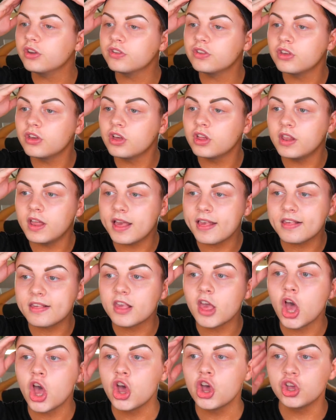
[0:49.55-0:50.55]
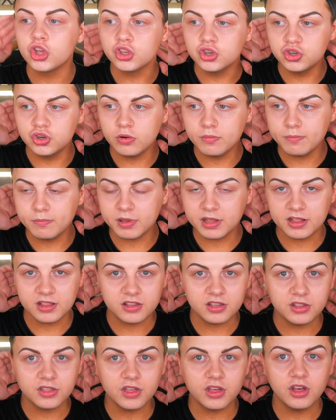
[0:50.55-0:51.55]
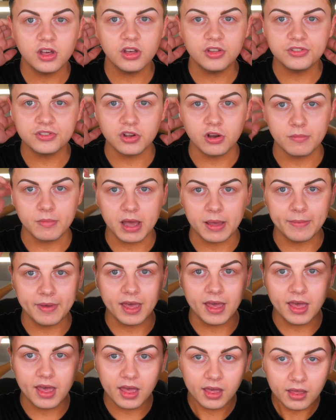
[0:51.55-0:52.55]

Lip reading: So let's jump into those, don't mind my hair.